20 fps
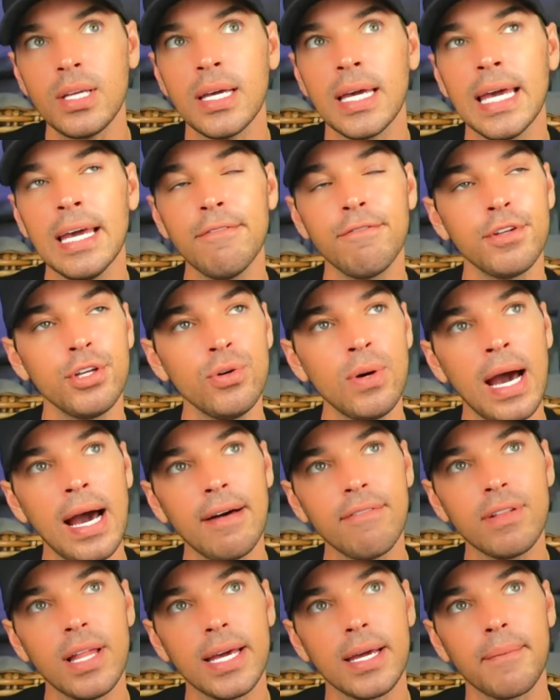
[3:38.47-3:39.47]
If you
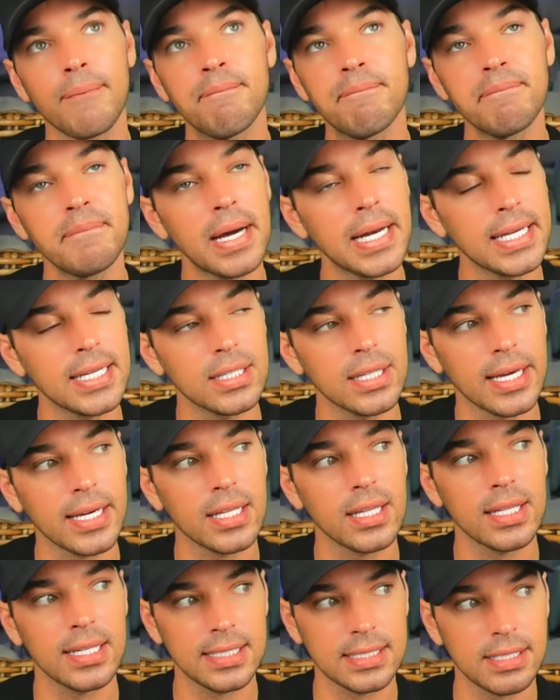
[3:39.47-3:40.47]
have like money like
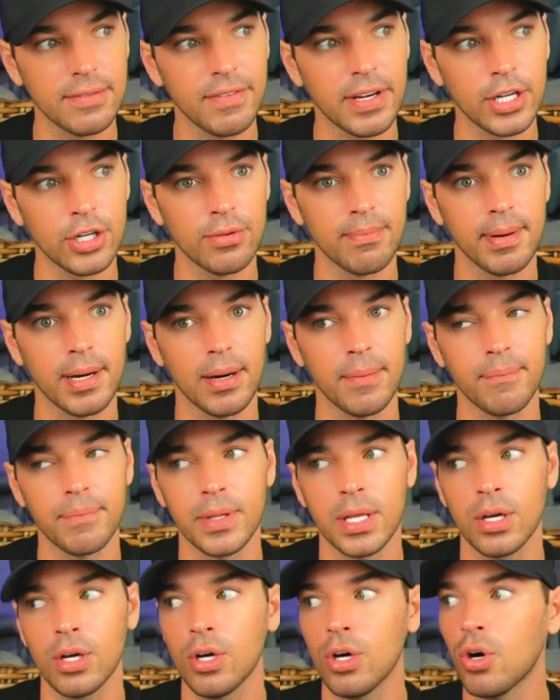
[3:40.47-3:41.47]
Lisa Vanderpump
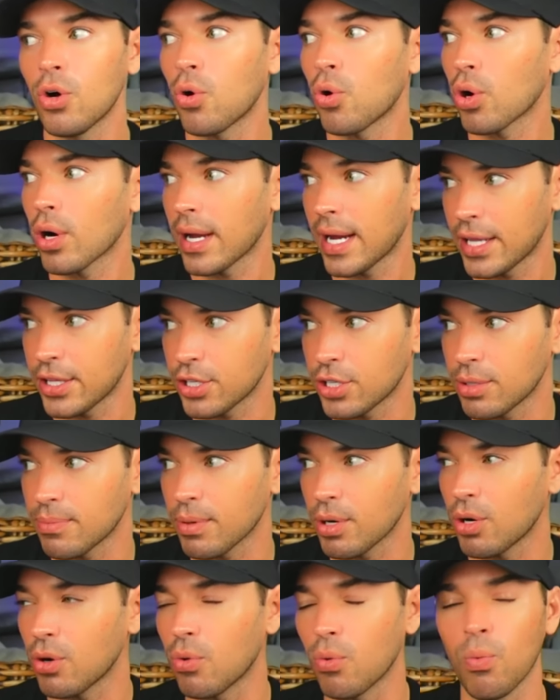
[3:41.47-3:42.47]
or Heather
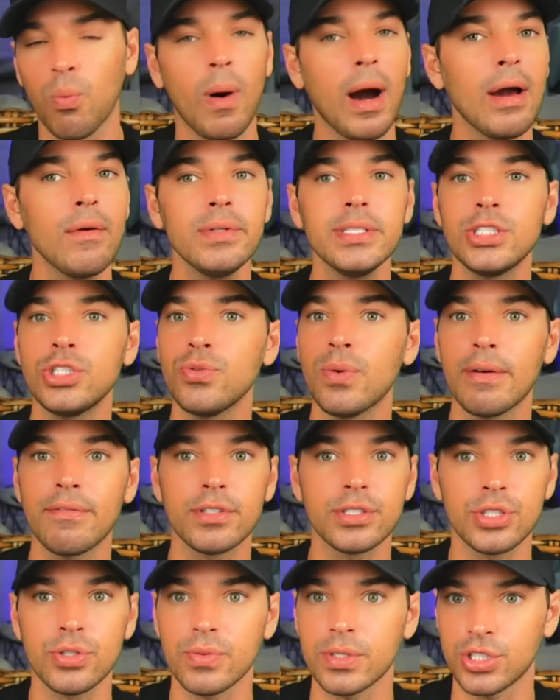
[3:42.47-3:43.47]
Dubrow, why would you ever
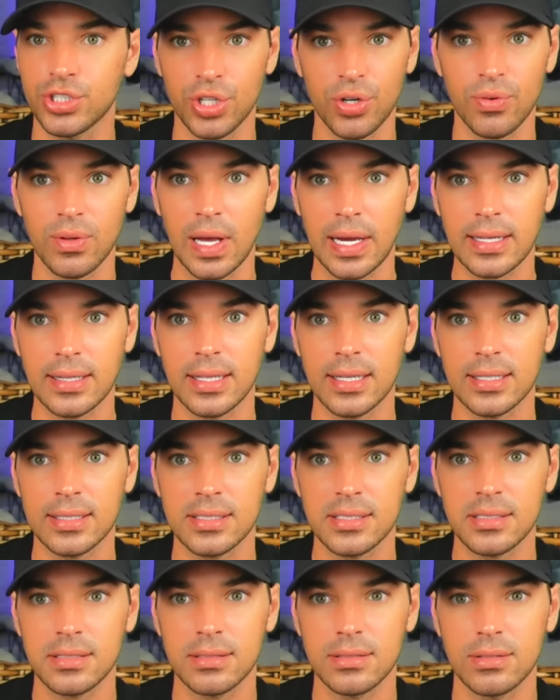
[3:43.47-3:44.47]
do a show like
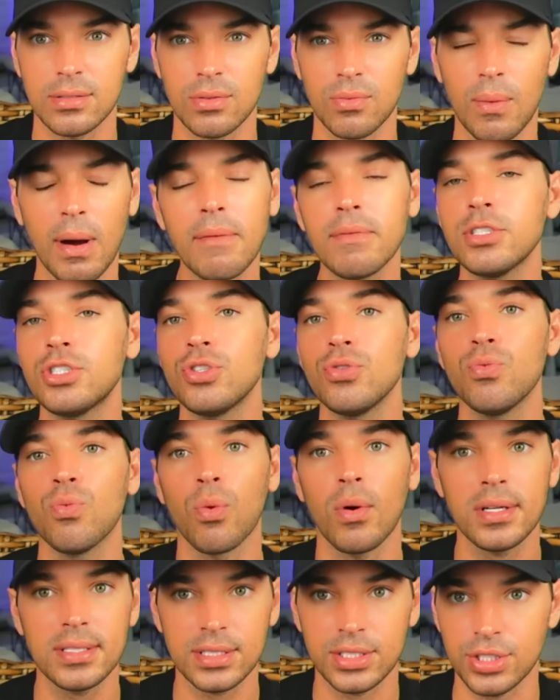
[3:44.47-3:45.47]
this? Why would you
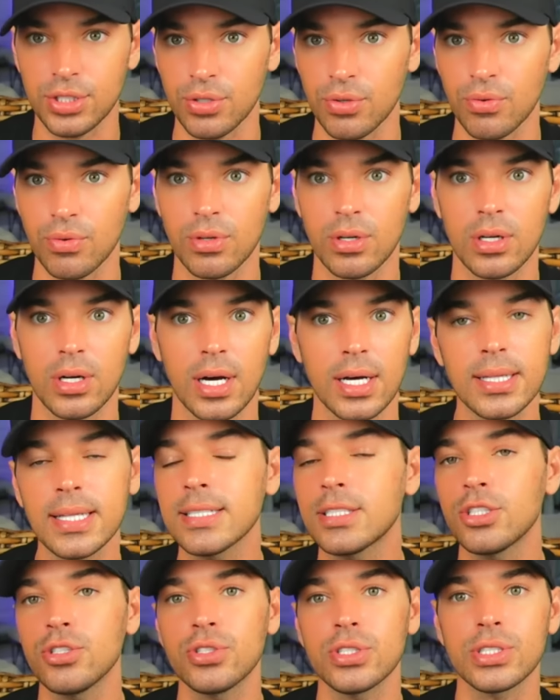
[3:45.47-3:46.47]
want to?
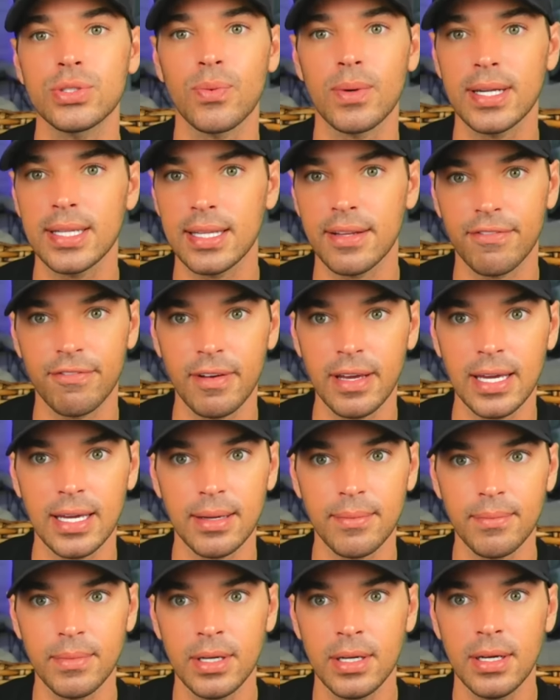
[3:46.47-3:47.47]
Unless you just wanted the
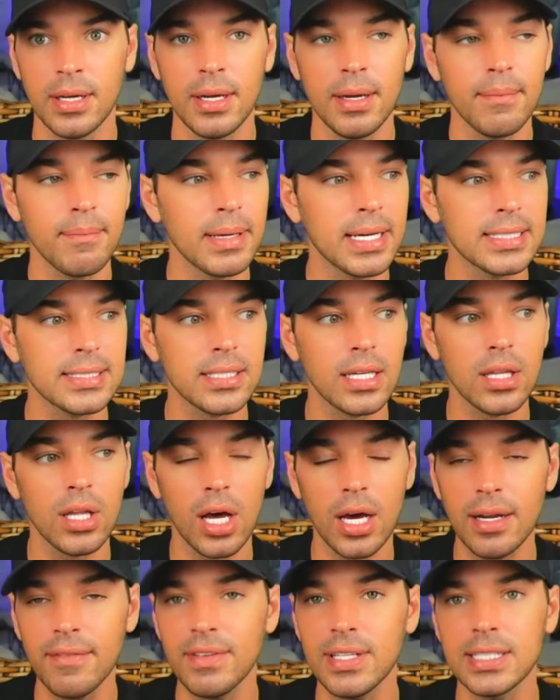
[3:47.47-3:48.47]
fame, because a
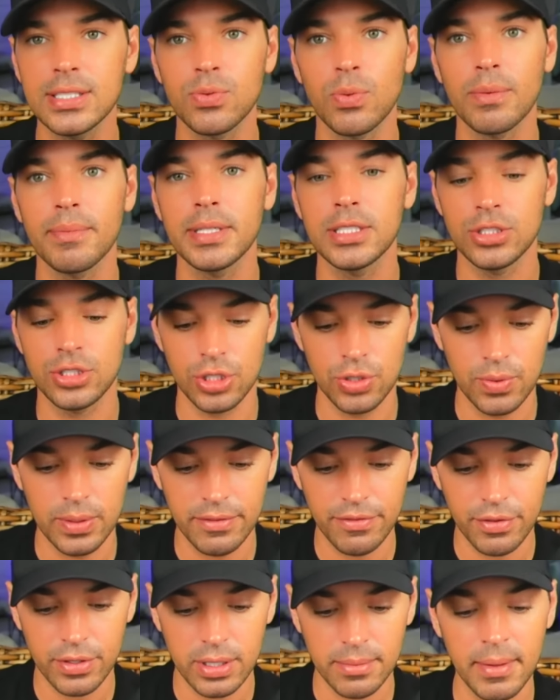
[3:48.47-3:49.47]
lot of these women do it
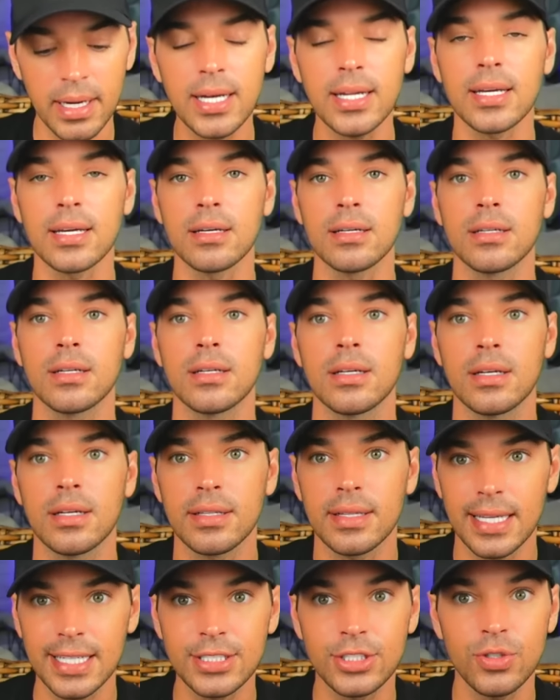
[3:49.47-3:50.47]
for the money.
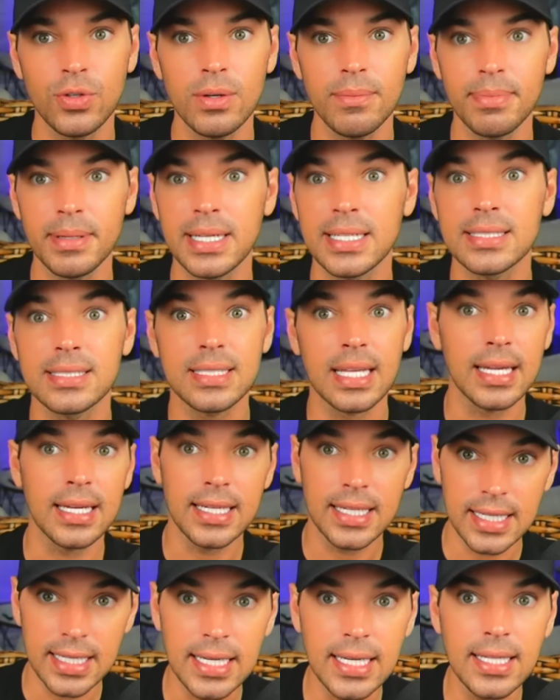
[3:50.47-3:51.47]
They do it because they
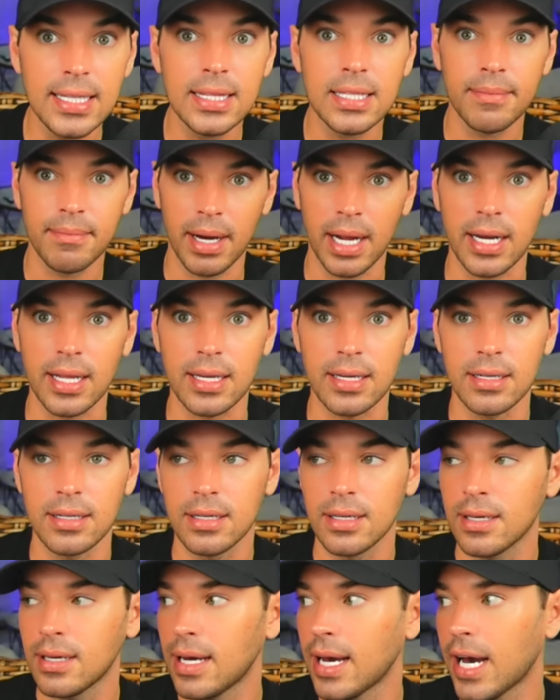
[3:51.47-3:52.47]
need the money.
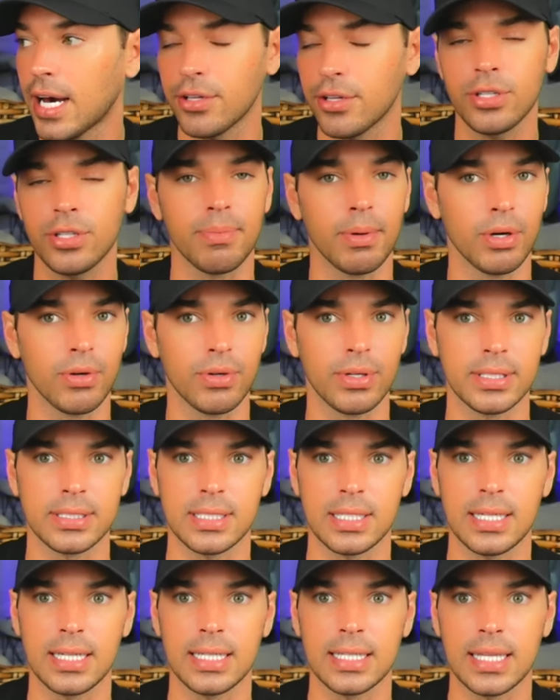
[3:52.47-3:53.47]
Heather Dubrow
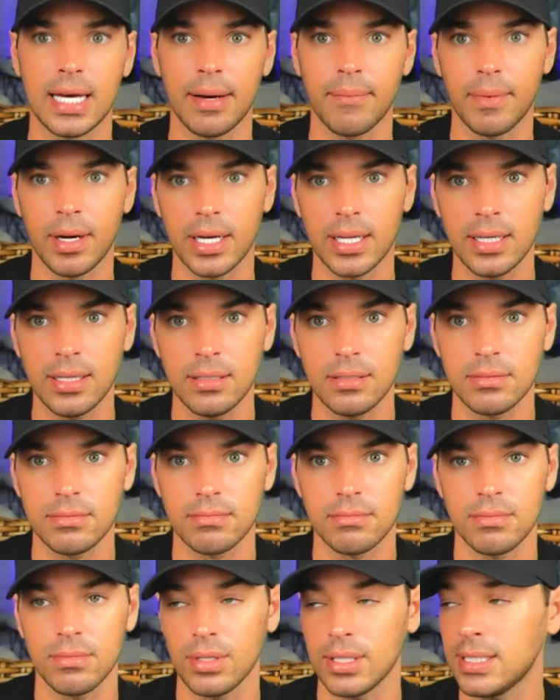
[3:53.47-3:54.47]
doesn't need that money.
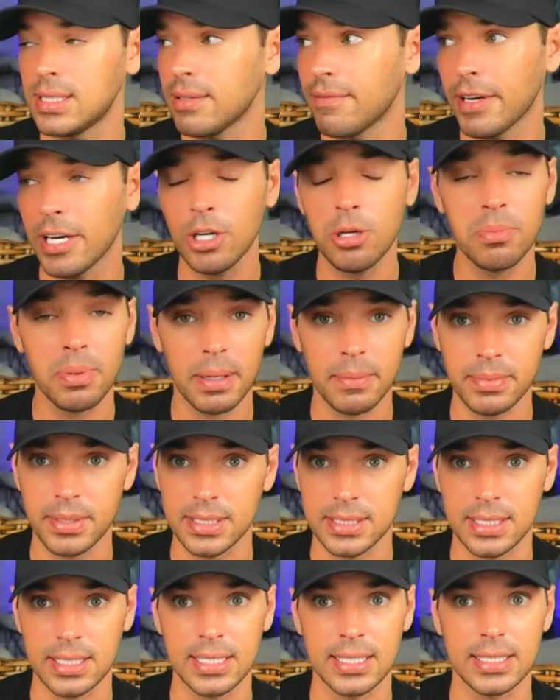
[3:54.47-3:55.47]
Lisa Vanderpump
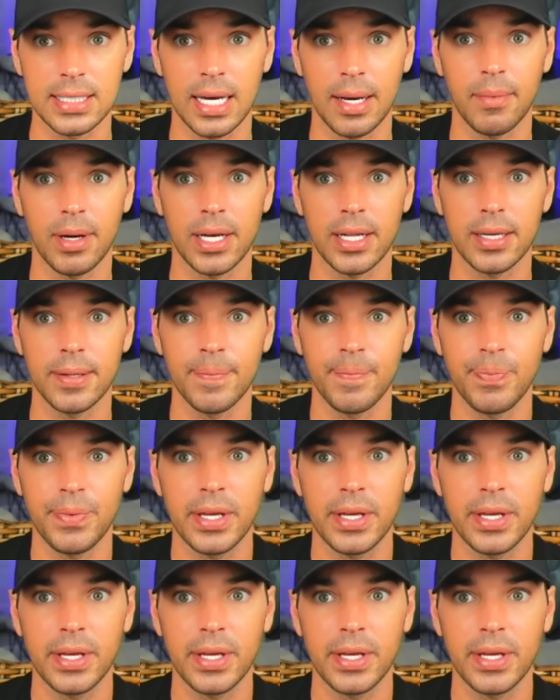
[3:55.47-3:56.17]
doesn't need that money.